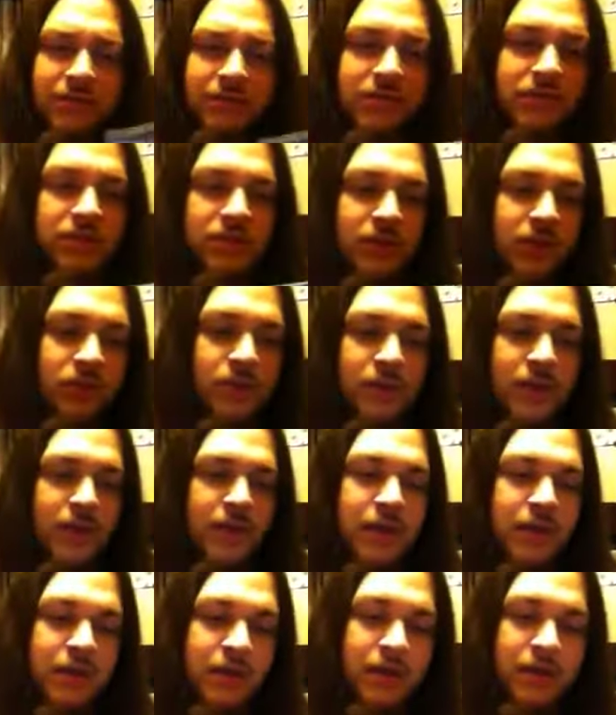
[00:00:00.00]
name is
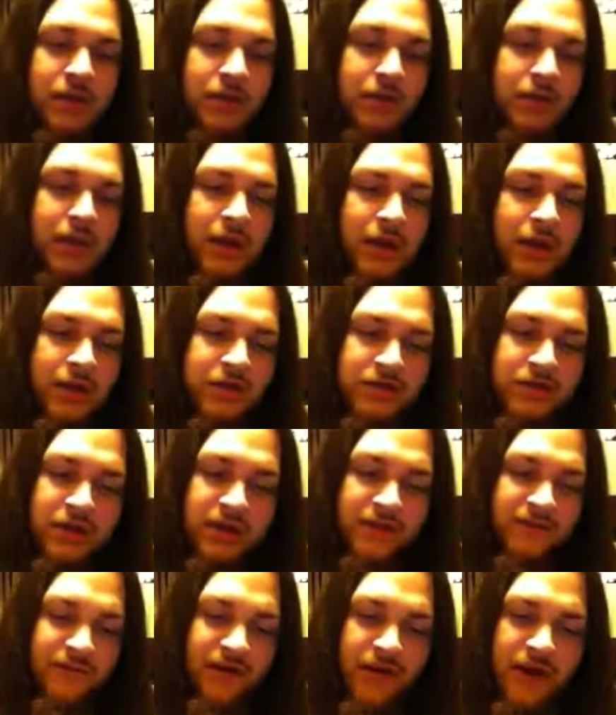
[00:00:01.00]
Huey, and
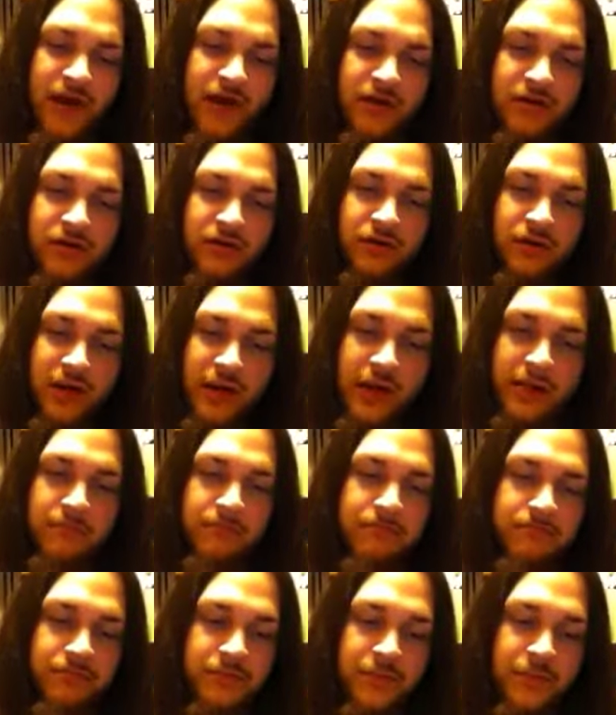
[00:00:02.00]
actually I forgot her
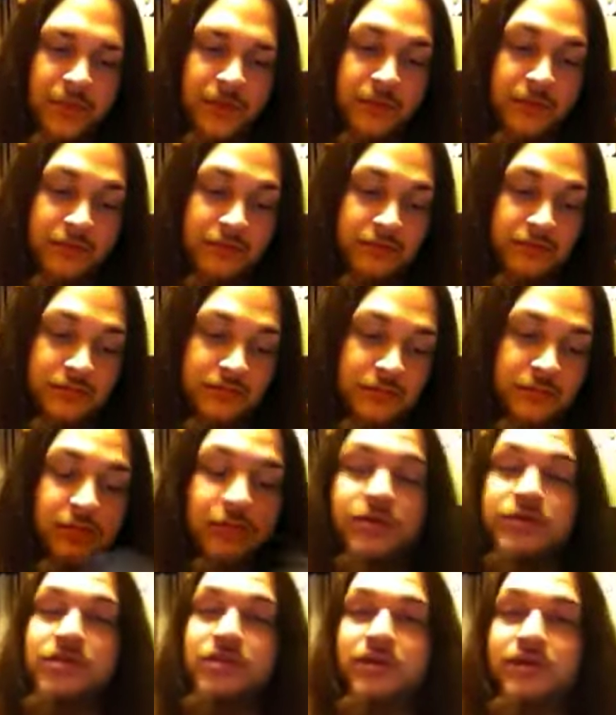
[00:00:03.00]
name.
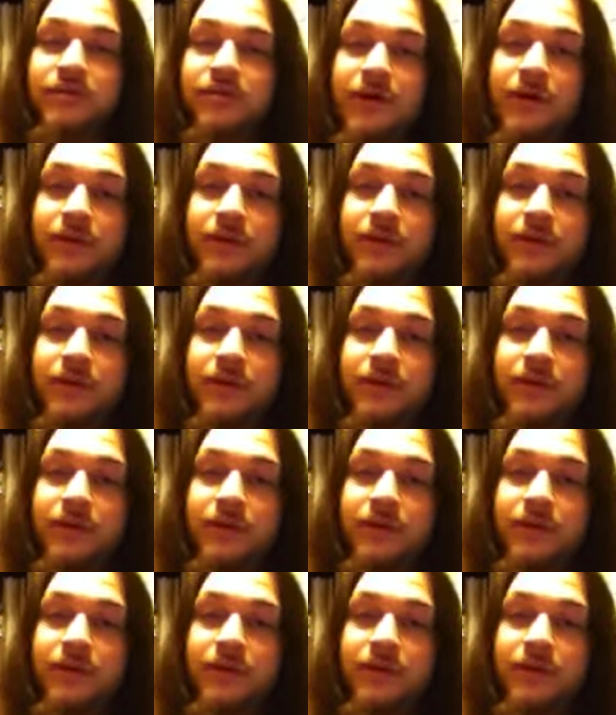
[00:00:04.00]
I should have